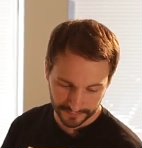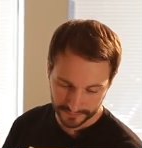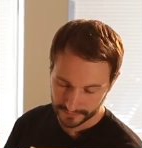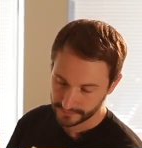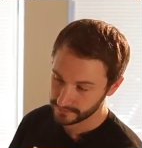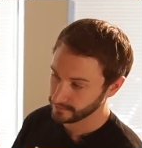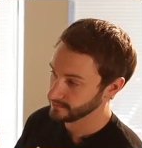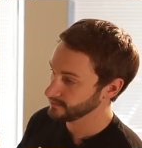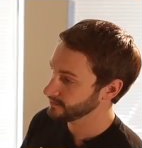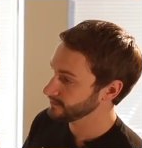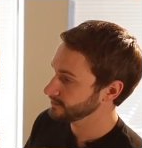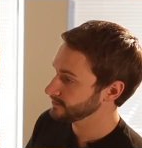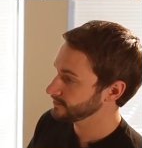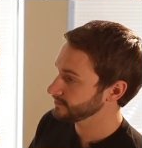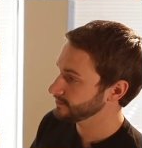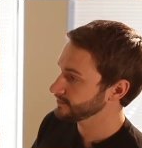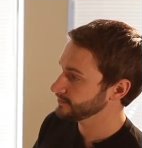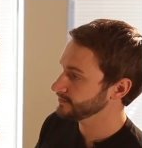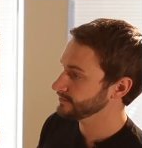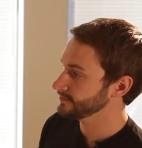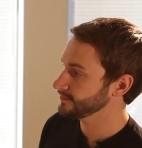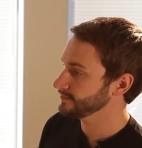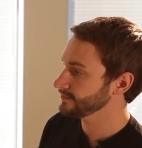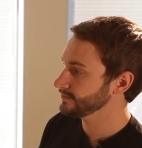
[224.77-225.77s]

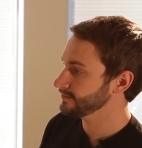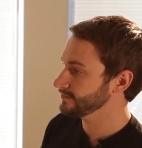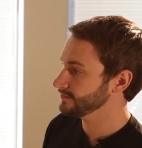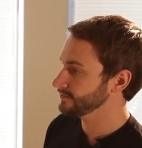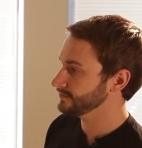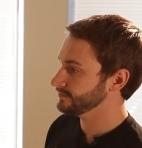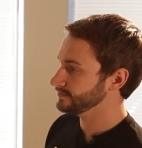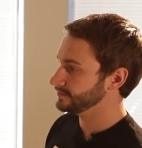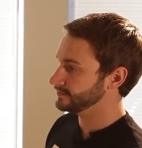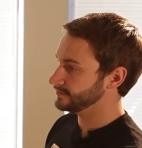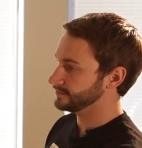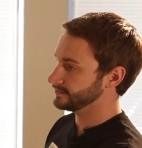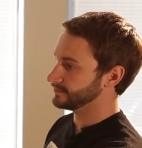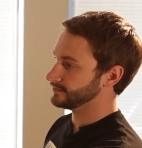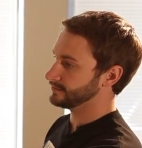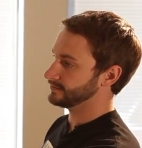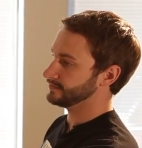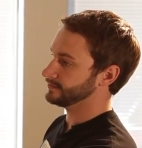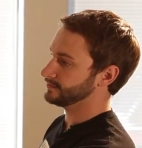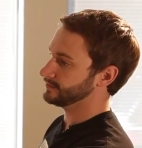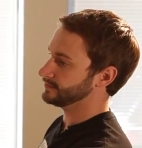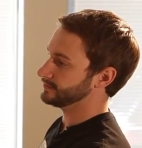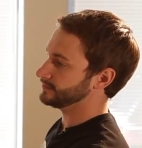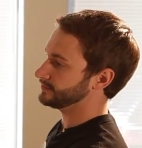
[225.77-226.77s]

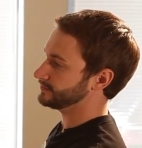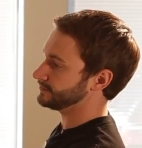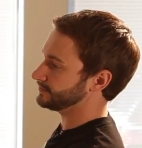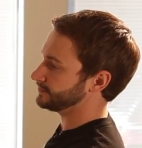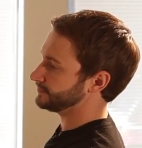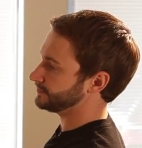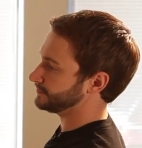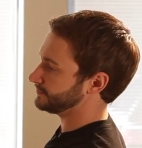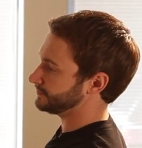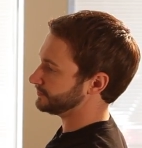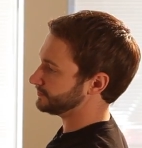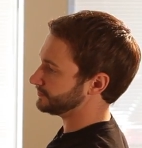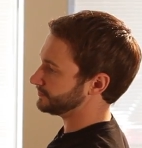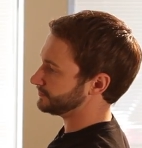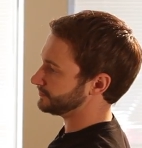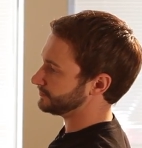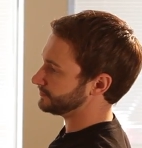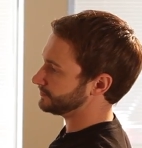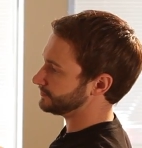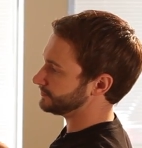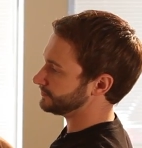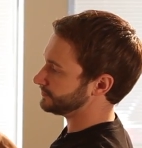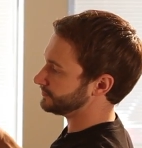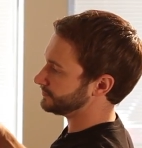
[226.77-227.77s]

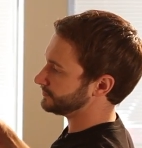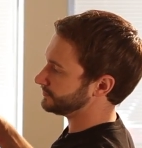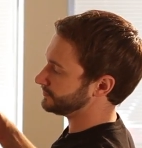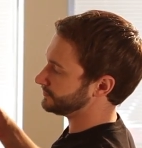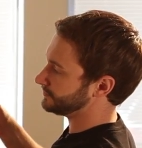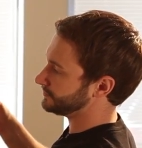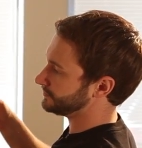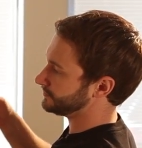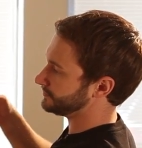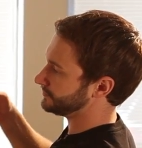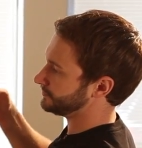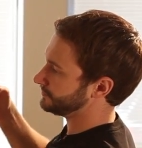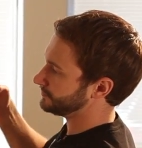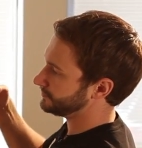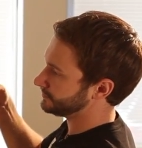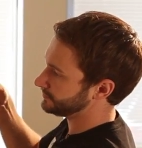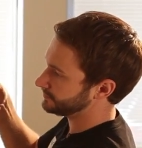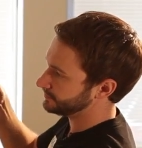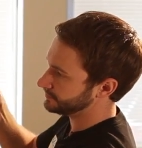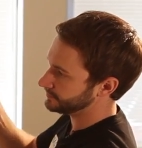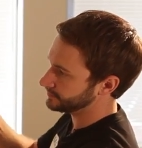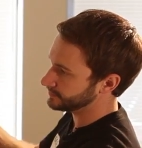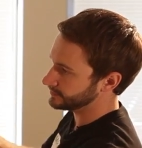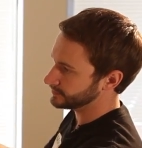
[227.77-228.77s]

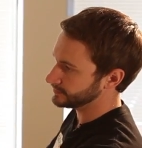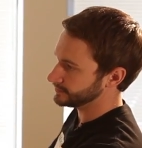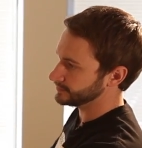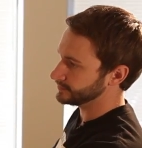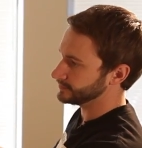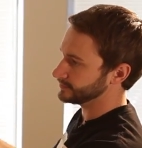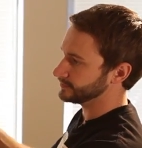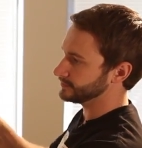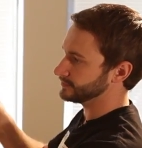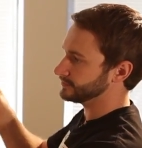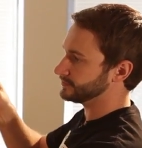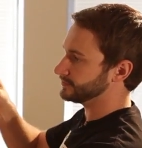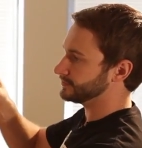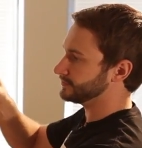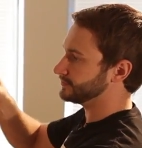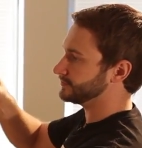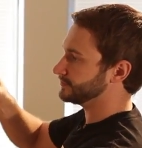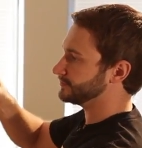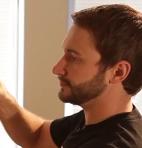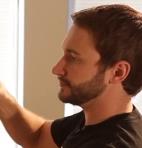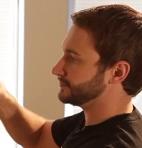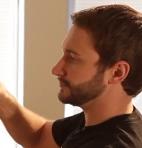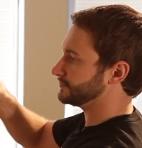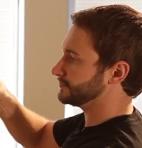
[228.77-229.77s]

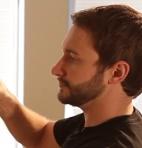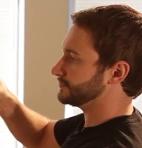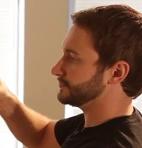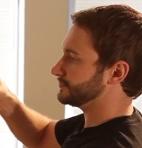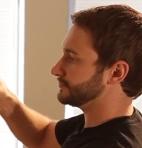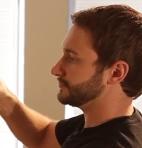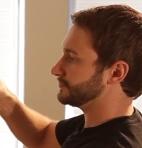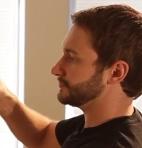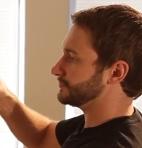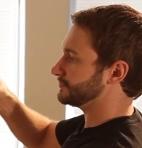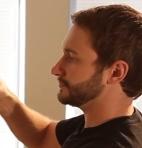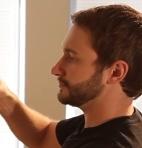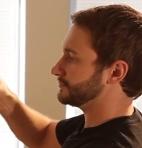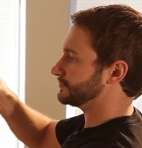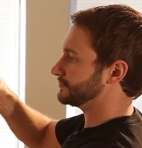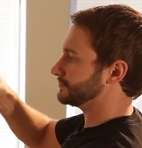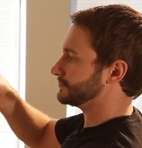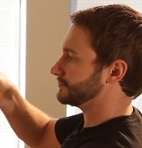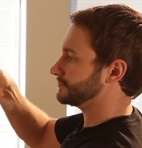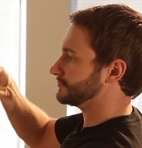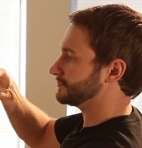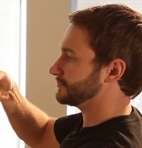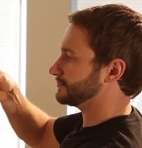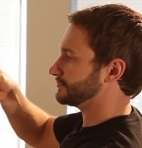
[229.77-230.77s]

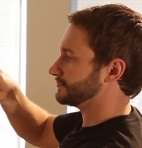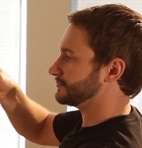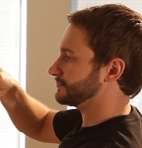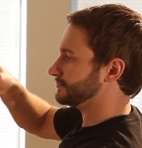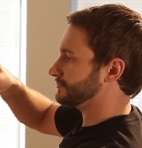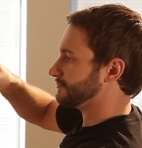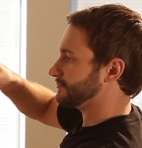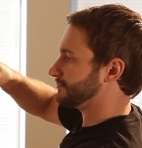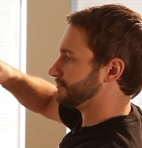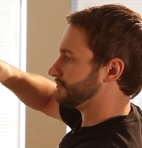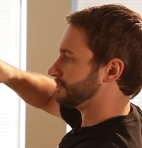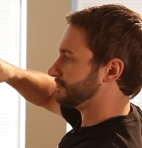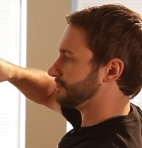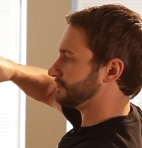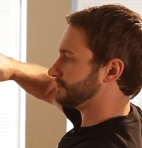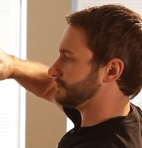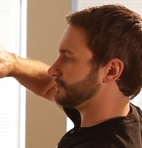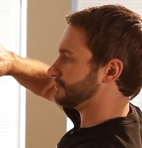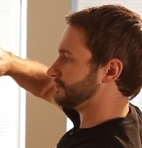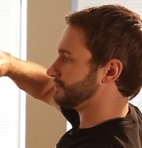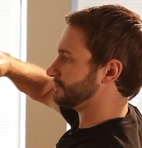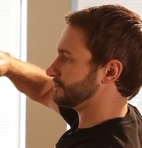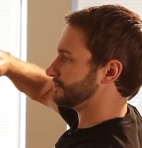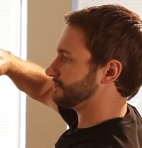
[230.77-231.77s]

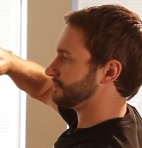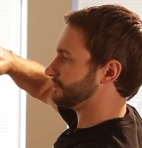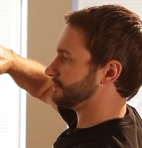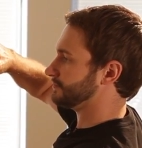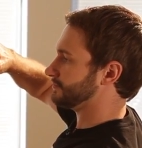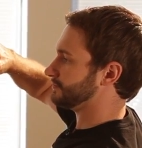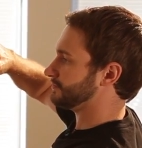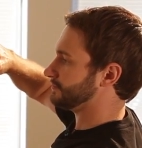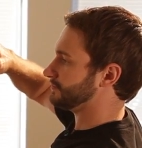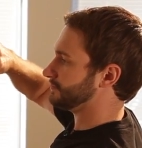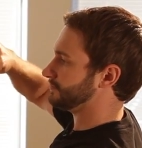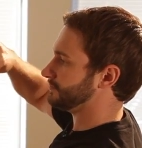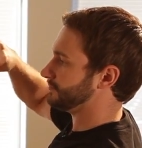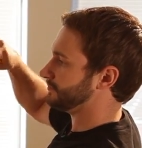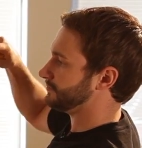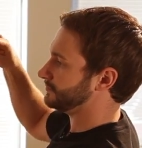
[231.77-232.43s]
Nothing is said.